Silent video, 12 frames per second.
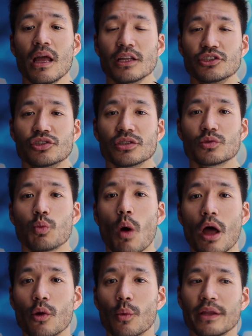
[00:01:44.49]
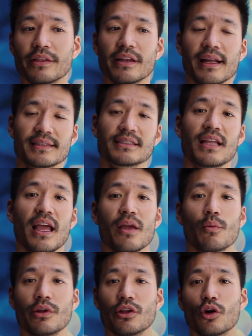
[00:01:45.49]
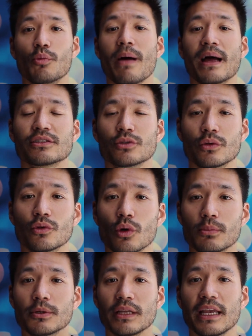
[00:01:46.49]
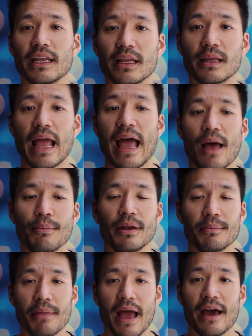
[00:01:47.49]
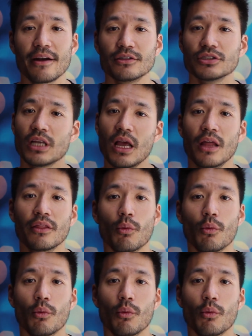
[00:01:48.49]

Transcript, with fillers: It's just water weight. The next day, when you go back to a normal eating habit and patterns,